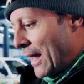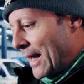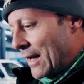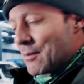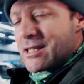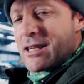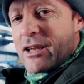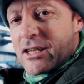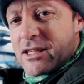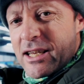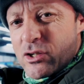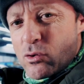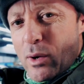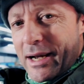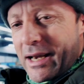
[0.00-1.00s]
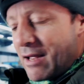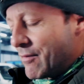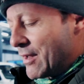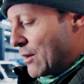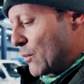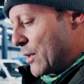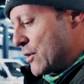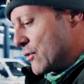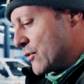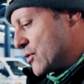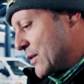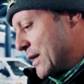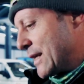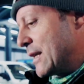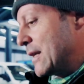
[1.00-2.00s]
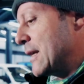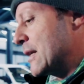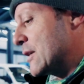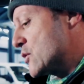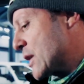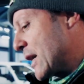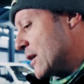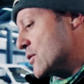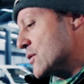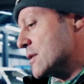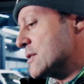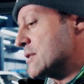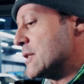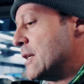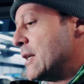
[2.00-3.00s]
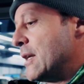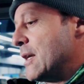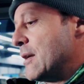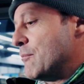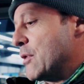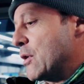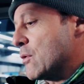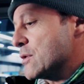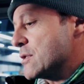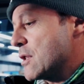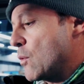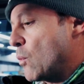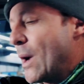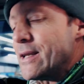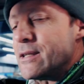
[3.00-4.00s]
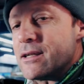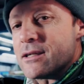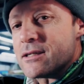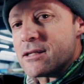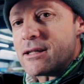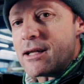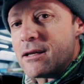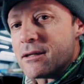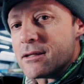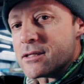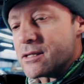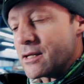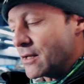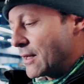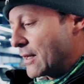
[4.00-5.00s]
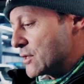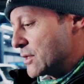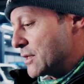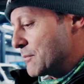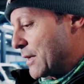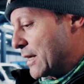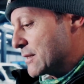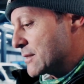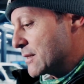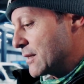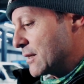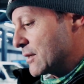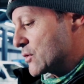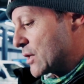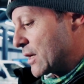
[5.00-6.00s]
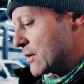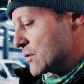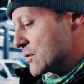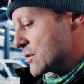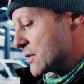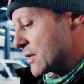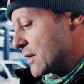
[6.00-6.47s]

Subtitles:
And I say it's quite heavy, and when you're doing gear changes, because of the weightiness at the end of the stick, it actually makes the gear change